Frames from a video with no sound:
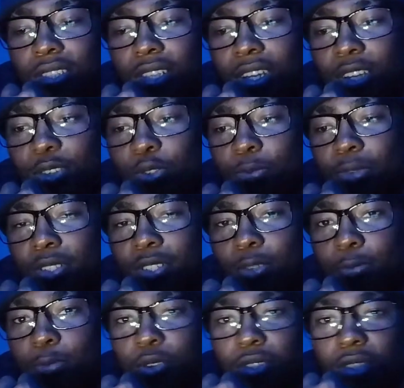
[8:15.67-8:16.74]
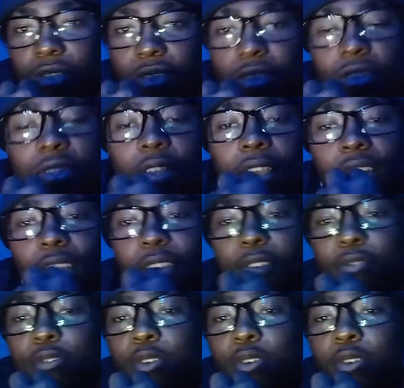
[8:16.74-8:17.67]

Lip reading: shout out to my supporters. I love